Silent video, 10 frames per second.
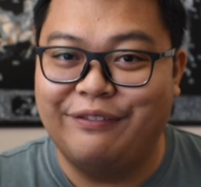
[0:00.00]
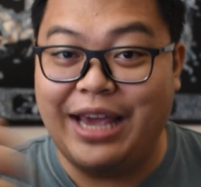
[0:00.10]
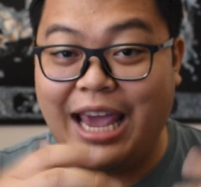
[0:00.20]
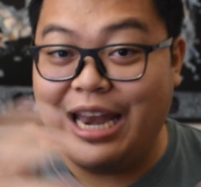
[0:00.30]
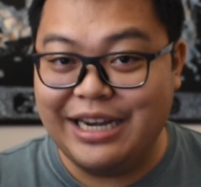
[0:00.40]

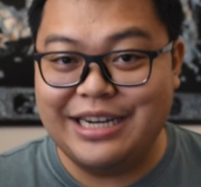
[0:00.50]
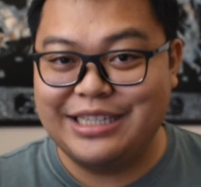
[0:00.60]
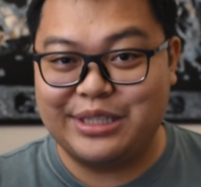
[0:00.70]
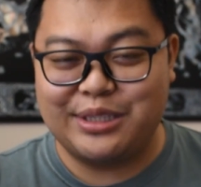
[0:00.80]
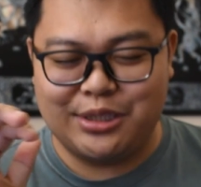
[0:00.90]
We ended
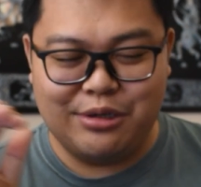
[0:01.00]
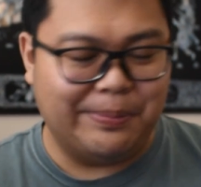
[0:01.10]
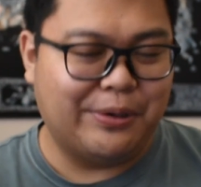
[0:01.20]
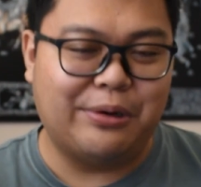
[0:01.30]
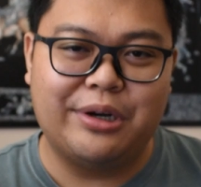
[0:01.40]
it
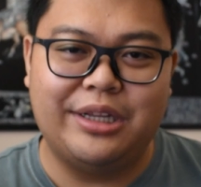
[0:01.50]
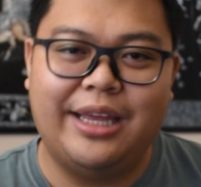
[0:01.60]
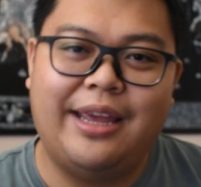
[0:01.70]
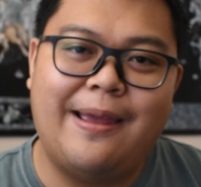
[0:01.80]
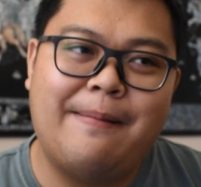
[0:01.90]
super
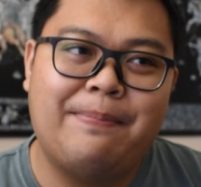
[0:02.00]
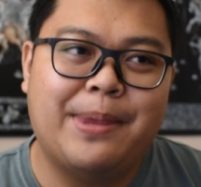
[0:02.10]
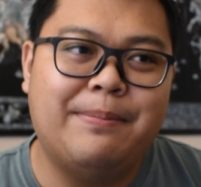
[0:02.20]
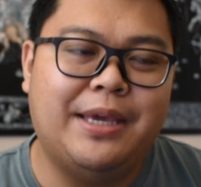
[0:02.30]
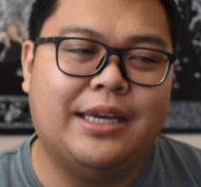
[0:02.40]
early
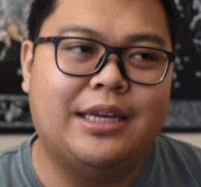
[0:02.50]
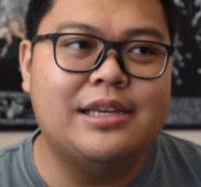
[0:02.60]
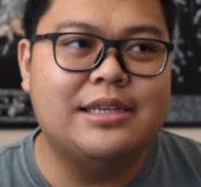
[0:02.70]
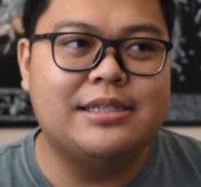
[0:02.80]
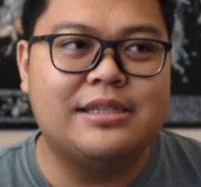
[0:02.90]

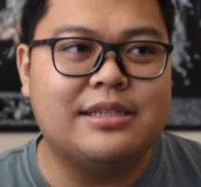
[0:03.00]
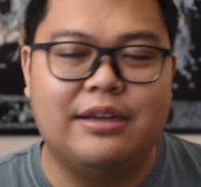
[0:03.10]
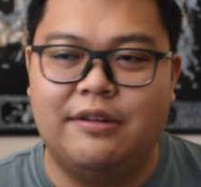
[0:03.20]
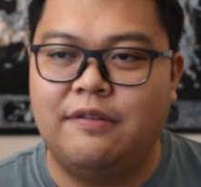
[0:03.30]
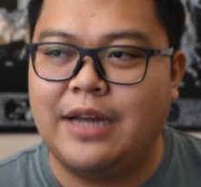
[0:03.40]
because
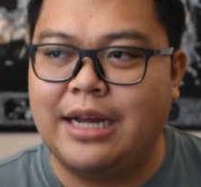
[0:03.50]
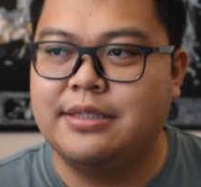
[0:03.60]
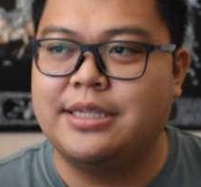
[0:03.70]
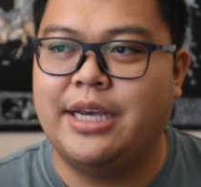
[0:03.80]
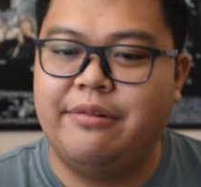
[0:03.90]
of
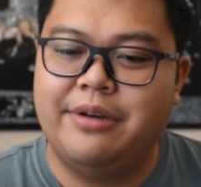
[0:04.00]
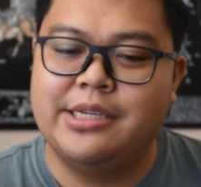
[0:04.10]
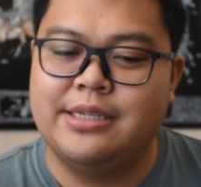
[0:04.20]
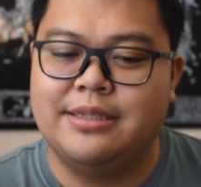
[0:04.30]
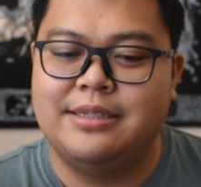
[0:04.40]
outside
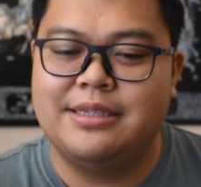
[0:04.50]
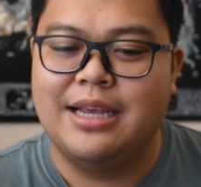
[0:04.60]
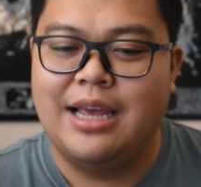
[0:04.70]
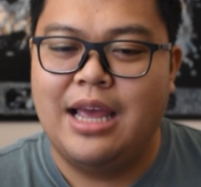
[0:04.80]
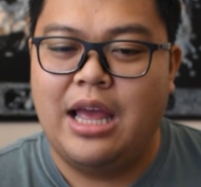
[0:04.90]
reasons,